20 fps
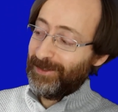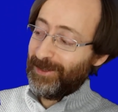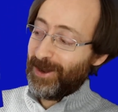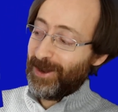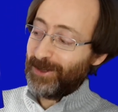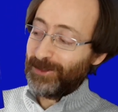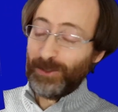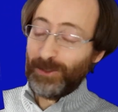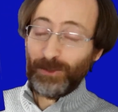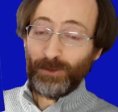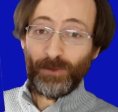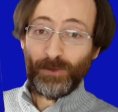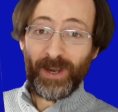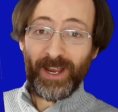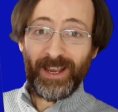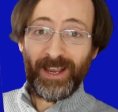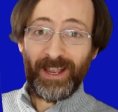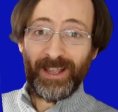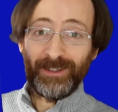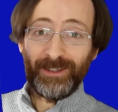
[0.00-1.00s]
Dog the
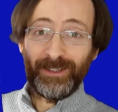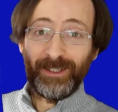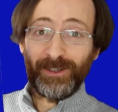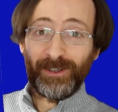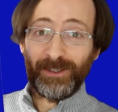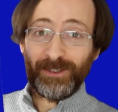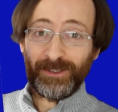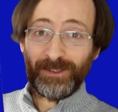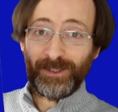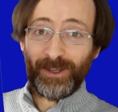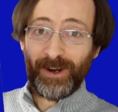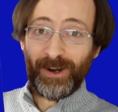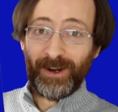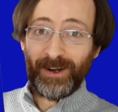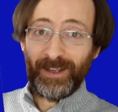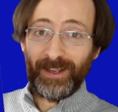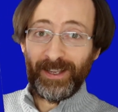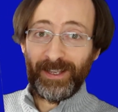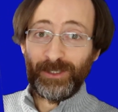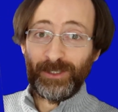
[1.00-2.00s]
Stray and Little
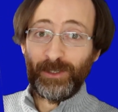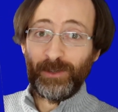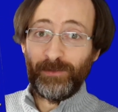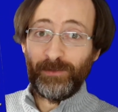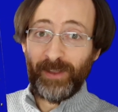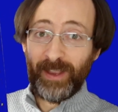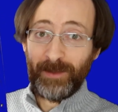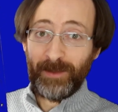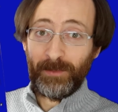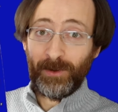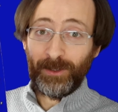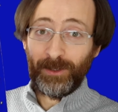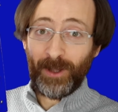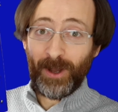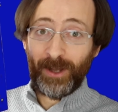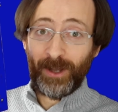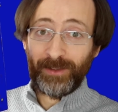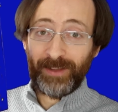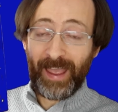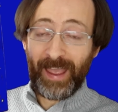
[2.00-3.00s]
Star is available
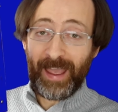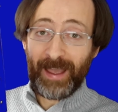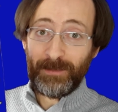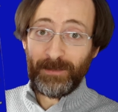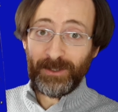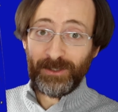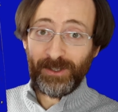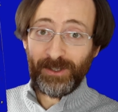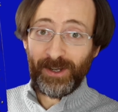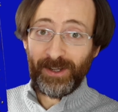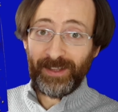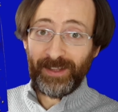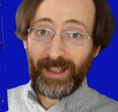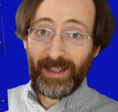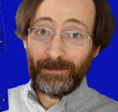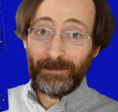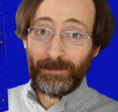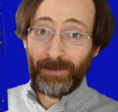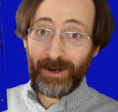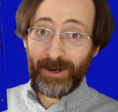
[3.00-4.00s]
on Amazon
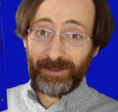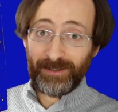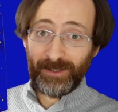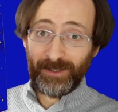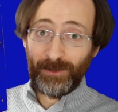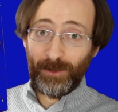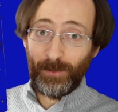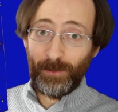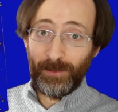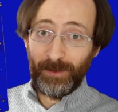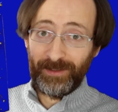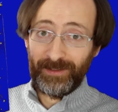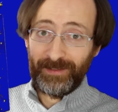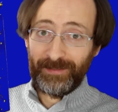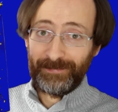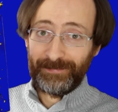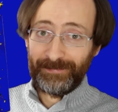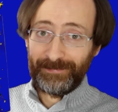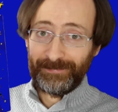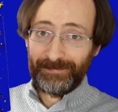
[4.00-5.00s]
and Barnes & Noble.